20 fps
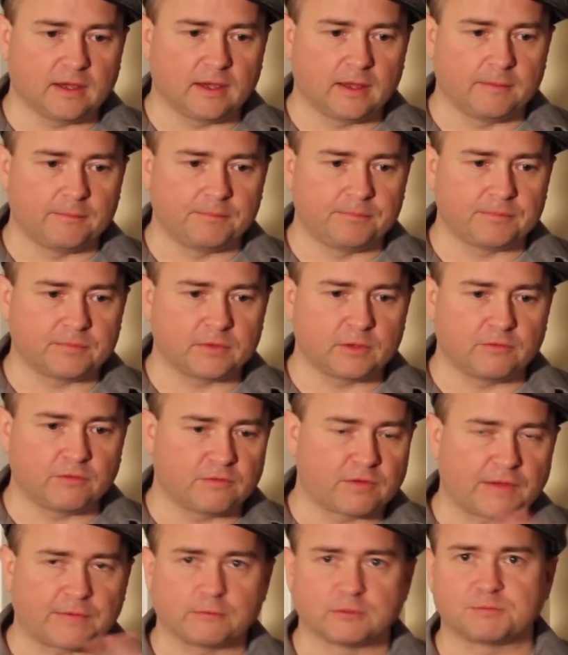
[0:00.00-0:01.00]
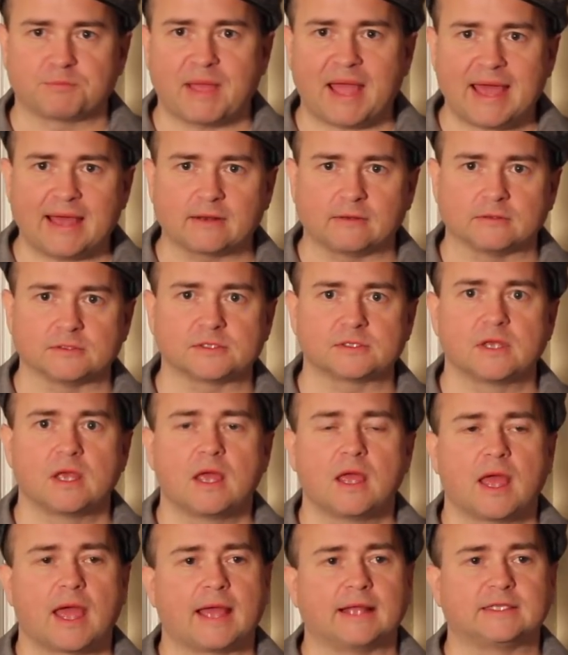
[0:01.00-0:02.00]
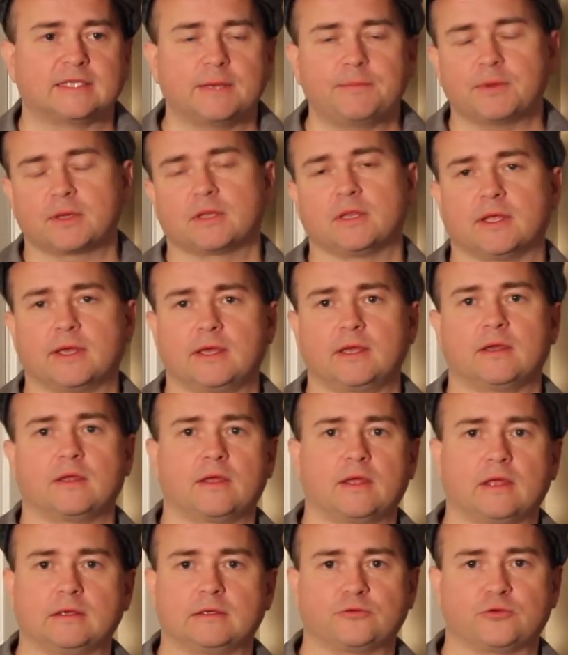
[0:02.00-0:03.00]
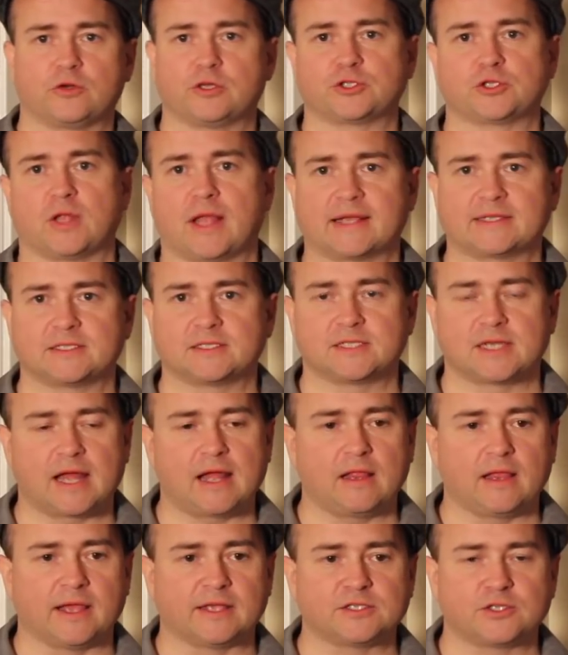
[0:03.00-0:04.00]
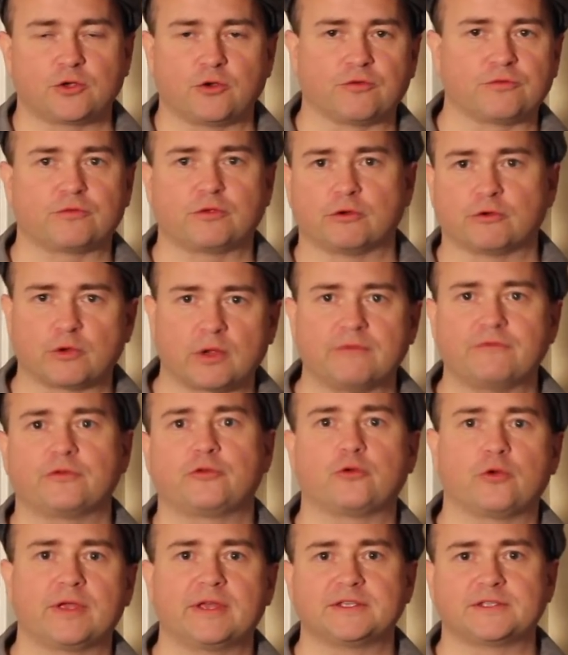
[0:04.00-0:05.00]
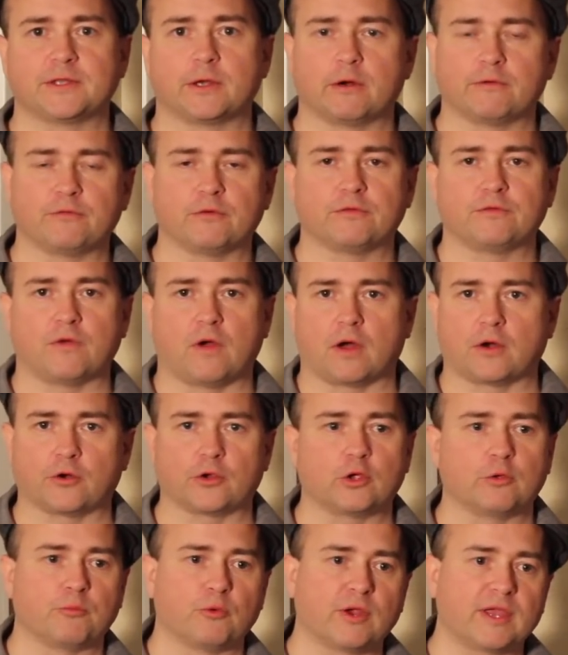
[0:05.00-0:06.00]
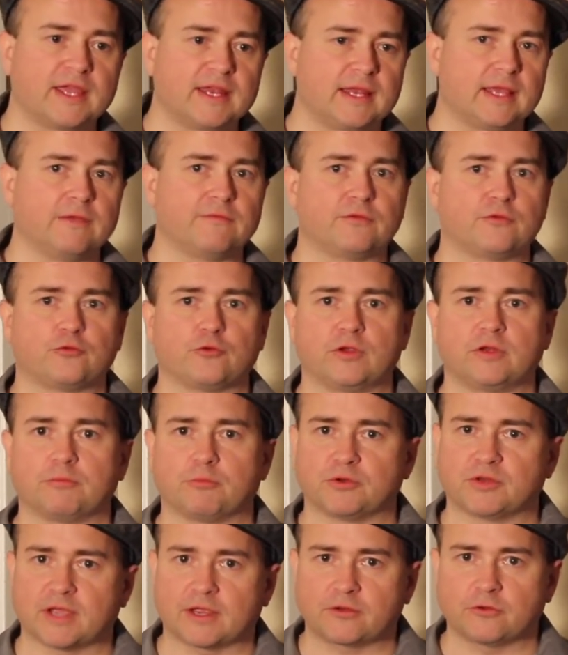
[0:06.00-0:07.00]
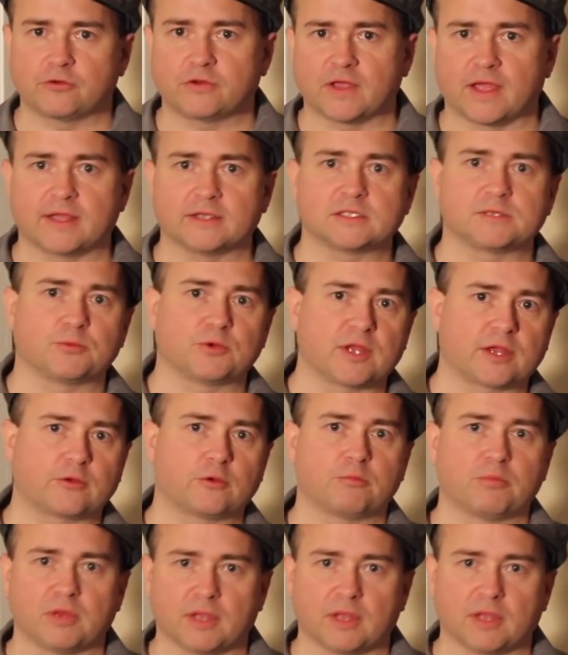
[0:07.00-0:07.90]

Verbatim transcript: um, you've got those battles. And typically, in traditional Axis and Allies, your, your infantry is there for fodder. You bring in infantry to protect your tanks, to protect your